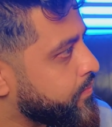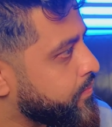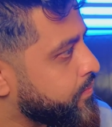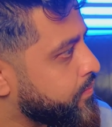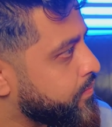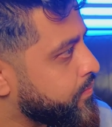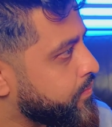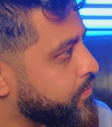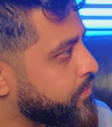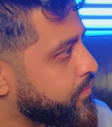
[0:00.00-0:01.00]

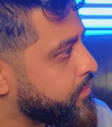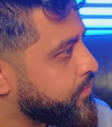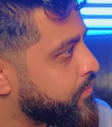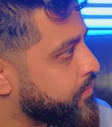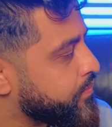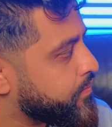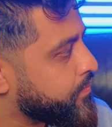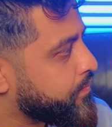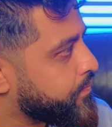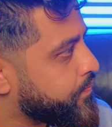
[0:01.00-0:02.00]

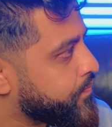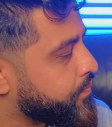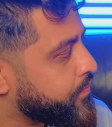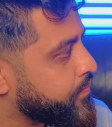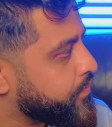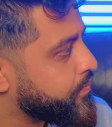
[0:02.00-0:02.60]
No words are spoken by the person on screen.